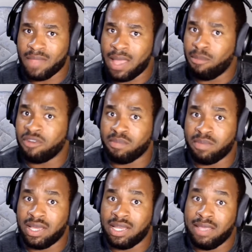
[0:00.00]
and most
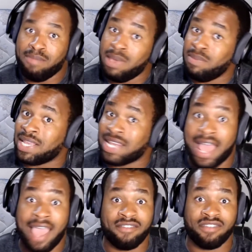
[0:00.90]
importantly maybe
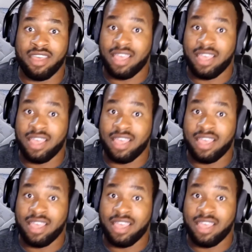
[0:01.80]
life